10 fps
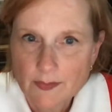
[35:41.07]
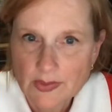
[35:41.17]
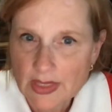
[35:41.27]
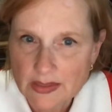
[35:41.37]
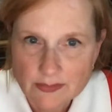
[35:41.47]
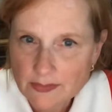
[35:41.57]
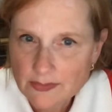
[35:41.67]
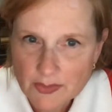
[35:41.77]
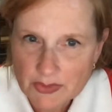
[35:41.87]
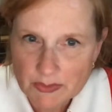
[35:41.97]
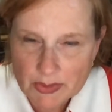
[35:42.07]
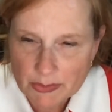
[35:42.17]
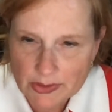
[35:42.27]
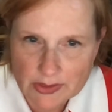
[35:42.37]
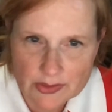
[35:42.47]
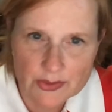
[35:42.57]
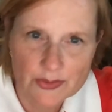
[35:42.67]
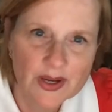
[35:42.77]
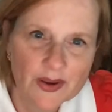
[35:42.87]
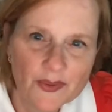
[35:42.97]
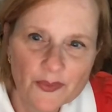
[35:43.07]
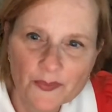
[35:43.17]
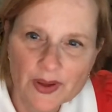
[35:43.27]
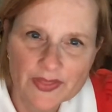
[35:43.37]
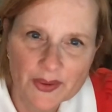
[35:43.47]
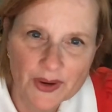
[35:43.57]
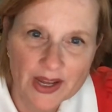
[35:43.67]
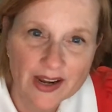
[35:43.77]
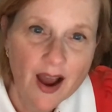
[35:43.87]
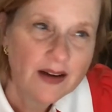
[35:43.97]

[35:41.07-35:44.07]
yeah, I mean, people can do what they want.